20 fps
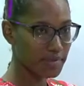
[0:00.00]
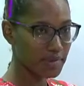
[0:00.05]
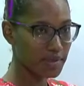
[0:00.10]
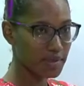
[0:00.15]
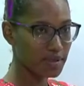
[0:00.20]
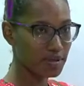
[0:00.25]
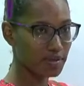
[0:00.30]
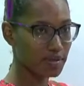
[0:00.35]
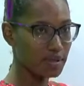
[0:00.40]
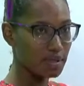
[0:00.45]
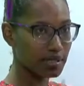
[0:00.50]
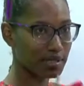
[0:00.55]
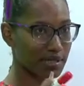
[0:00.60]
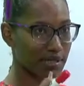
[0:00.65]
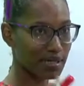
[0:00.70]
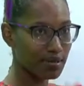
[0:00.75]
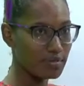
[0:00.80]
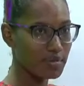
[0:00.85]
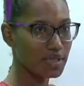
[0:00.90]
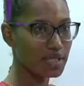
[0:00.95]
So the
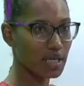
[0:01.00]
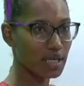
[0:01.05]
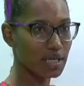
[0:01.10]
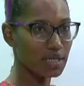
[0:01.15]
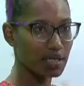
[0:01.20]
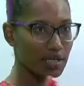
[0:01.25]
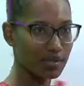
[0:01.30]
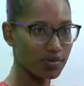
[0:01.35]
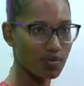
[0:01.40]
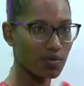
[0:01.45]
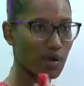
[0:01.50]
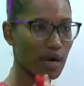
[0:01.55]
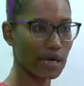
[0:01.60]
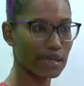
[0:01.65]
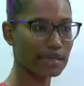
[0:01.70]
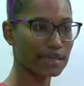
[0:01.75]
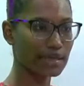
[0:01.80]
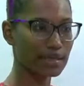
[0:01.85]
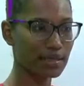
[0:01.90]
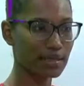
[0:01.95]
subject does
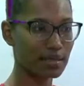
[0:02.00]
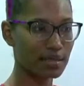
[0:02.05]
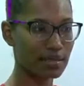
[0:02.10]
what?